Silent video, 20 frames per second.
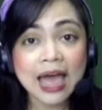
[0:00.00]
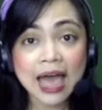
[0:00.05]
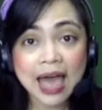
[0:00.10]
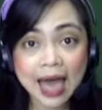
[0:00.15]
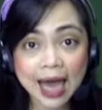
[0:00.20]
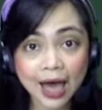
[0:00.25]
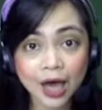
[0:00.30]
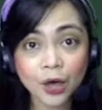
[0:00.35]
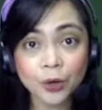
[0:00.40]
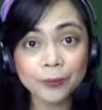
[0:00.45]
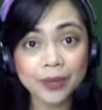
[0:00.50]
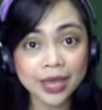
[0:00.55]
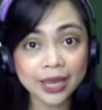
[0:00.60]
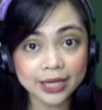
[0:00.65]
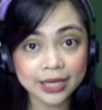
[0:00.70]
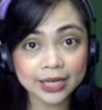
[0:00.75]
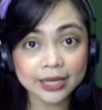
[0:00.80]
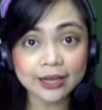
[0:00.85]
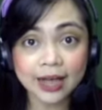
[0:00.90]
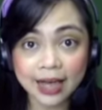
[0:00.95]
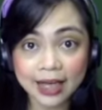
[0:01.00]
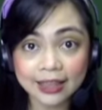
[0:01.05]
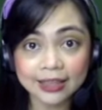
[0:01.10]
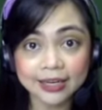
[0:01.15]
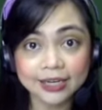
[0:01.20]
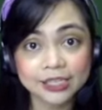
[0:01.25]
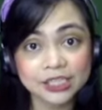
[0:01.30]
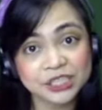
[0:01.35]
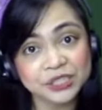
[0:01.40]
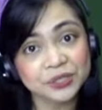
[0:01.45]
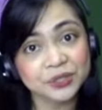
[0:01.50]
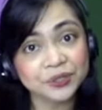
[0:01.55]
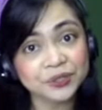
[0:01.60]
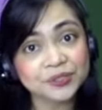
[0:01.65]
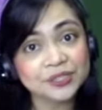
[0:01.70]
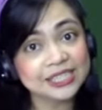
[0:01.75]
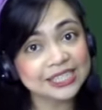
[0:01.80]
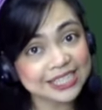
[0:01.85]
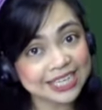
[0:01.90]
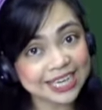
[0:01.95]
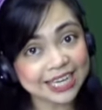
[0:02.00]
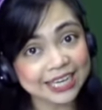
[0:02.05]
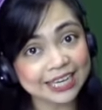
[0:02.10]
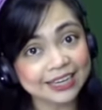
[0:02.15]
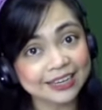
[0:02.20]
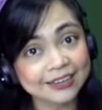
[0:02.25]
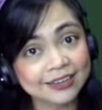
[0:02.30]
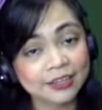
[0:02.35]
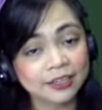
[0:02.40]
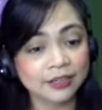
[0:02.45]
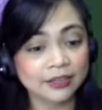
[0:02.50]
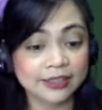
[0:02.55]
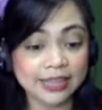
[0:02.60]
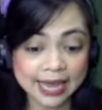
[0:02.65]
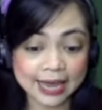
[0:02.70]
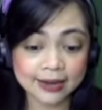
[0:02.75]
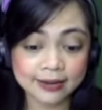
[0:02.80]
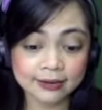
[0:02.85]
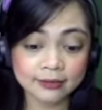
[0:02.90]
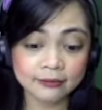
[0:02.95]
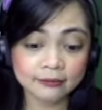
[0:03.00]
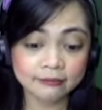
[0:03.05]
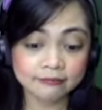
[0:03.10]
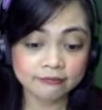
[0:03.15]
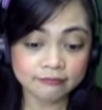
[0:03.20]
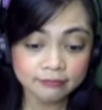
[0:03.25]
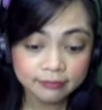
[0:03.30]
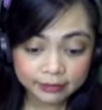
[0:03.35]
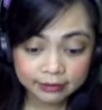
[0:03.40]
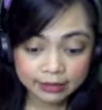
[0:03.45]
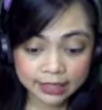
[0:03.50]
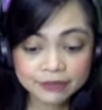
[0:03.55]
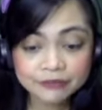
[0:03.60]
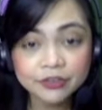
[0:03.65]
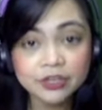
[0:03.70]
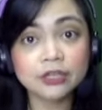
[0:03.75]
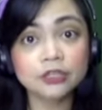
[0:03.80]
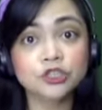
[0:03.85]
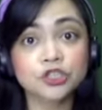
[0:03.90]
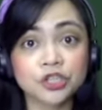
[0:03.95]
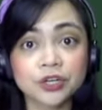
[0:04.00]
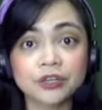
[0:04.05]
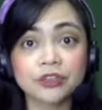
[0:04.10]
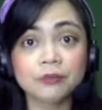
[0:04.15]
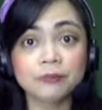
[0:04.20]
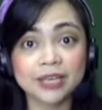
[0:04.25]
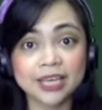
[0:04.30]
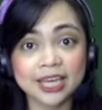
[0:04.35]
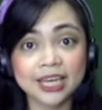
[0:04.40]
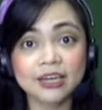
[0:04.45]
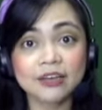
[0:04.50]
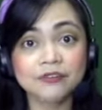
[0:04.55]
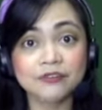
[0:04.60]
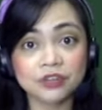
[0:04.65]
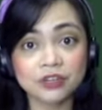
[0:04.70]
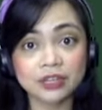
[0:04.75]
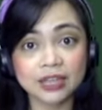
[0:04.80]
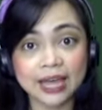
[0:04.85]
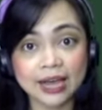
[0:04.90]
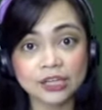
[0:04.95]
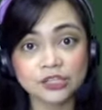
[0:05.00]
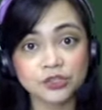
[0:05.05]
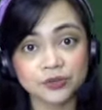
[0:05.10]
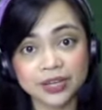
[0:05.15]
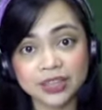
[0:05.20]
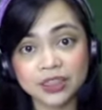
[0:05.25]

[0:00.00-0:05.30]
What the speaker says: How many colors do you see? Then even during the beginning of the class or